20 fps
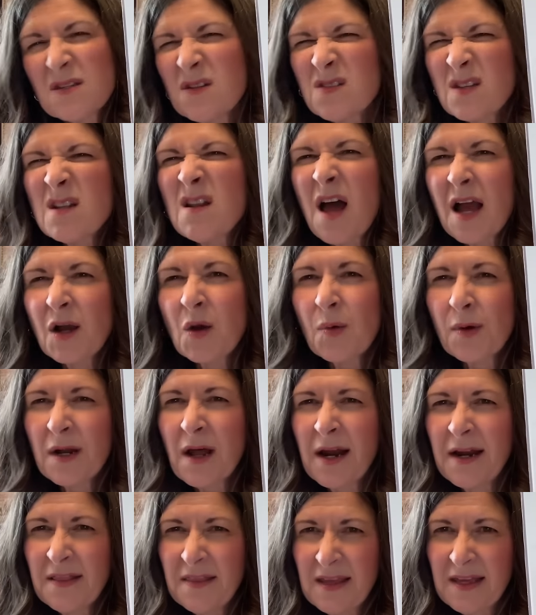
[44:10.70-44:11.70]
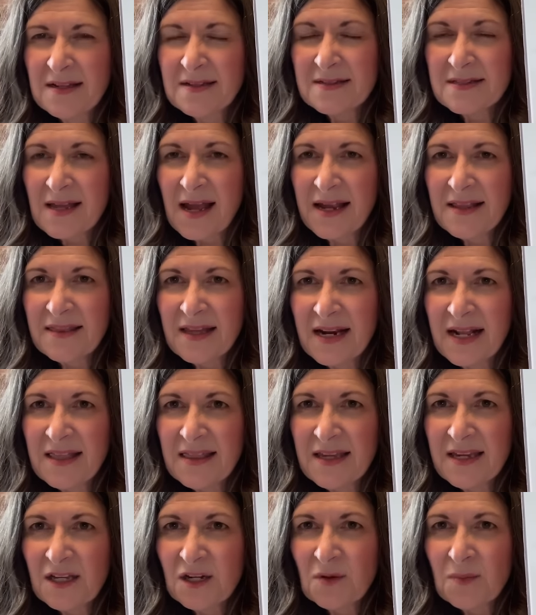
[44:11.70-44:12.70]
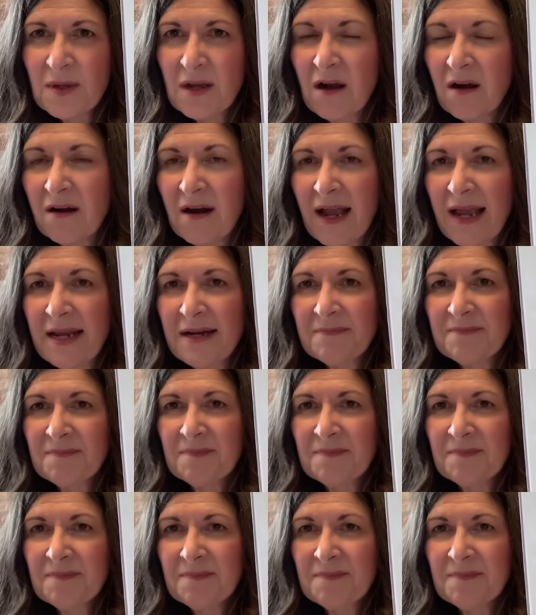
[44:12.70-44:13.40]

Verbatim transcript: there's a lot going on in the inside that I think it'll be all right.